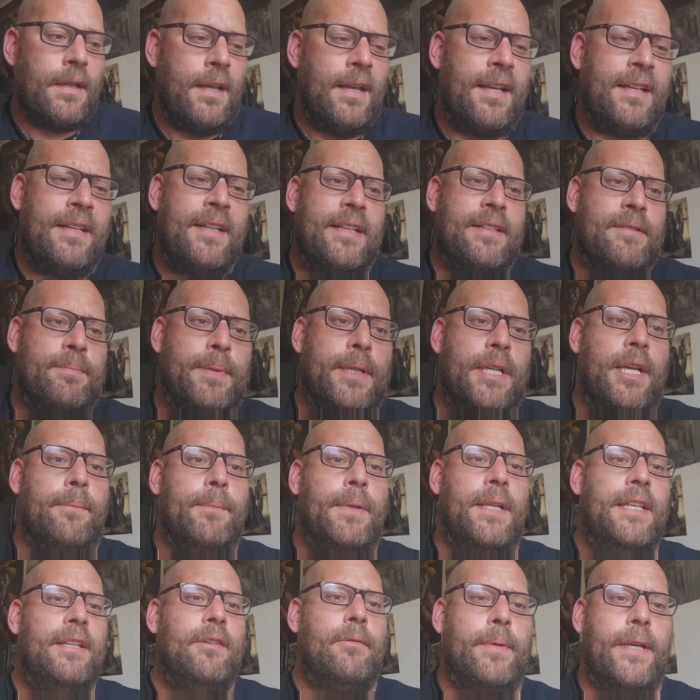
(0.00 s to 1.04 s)
And it's
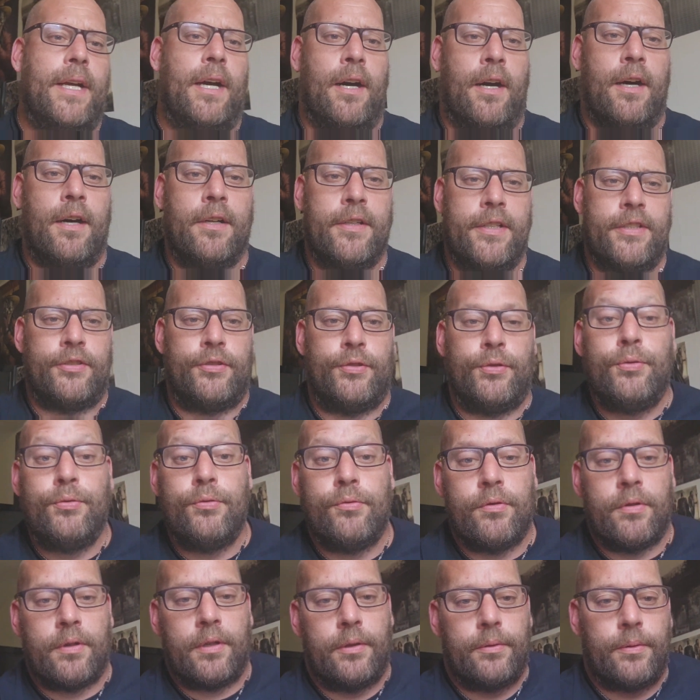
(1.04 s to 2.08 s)
become a little bit harder
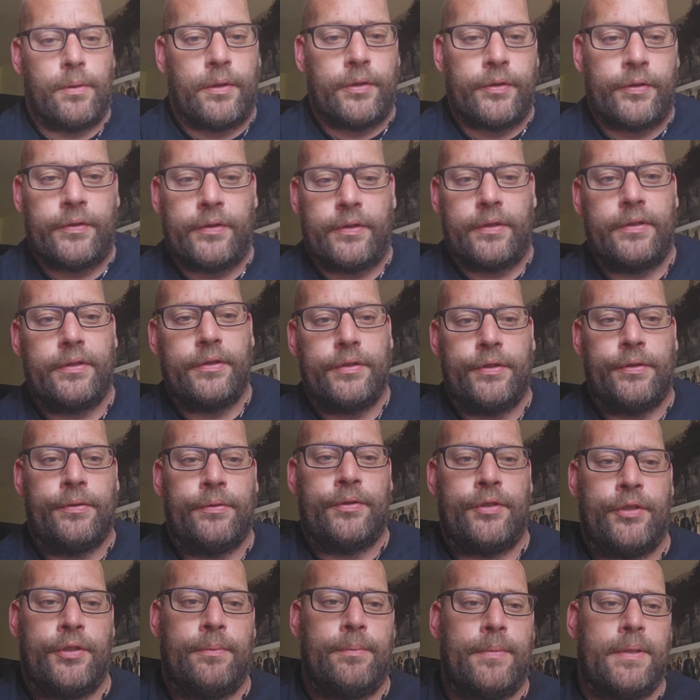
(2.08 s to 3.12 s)
to grow on
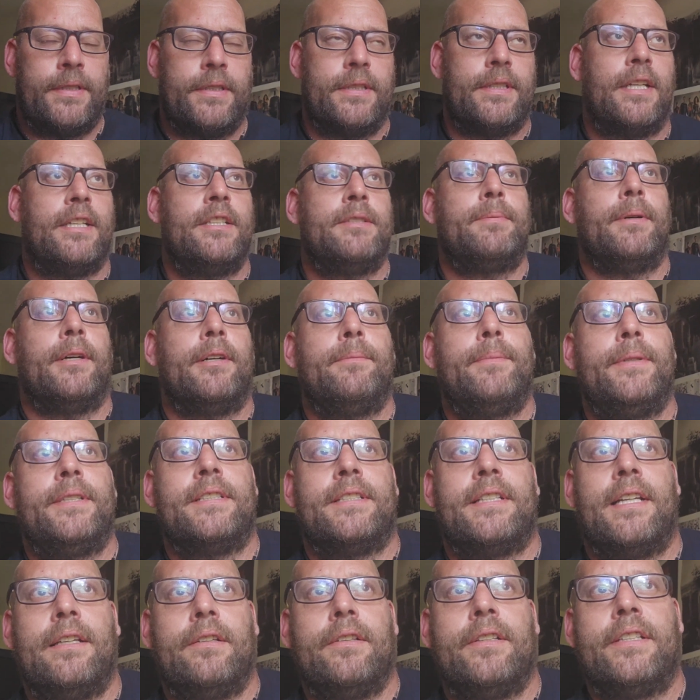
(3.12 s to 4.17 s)
YouTube these days. But I've been
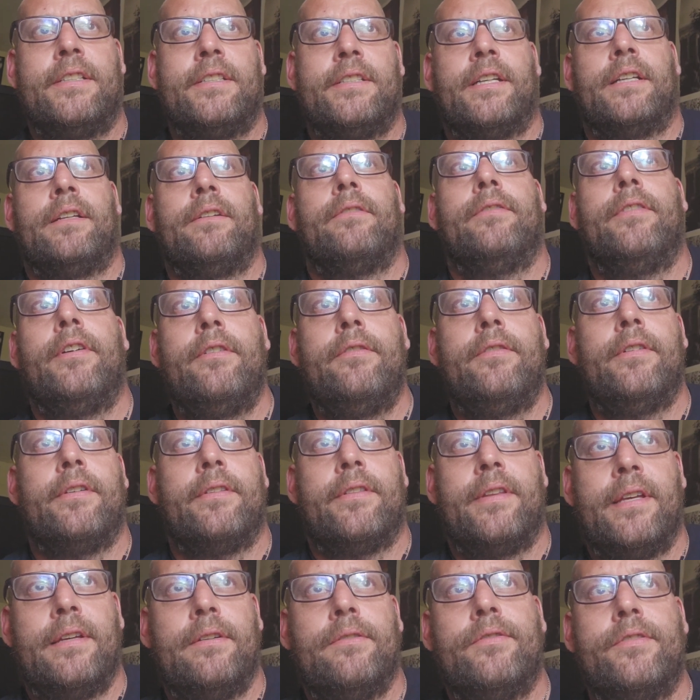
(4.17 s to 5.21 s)
sat on this channel with over
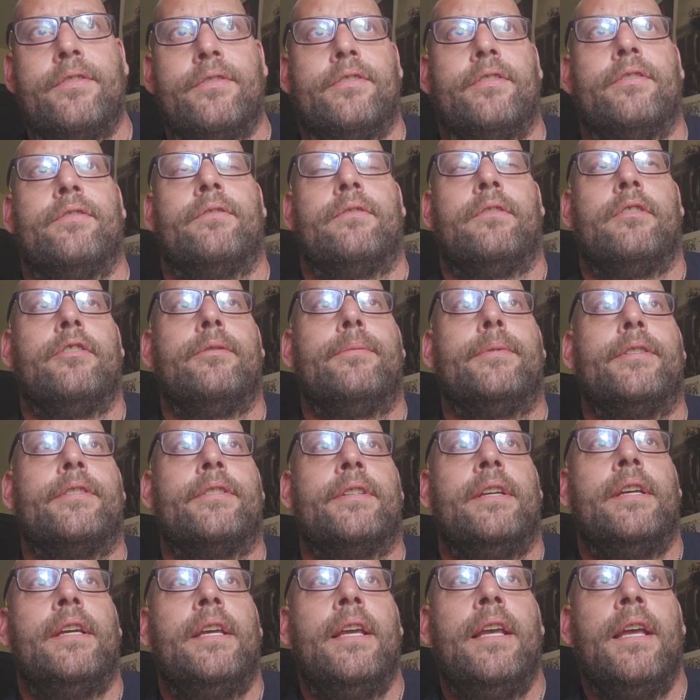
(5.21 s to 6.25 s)
1,000 subscribers.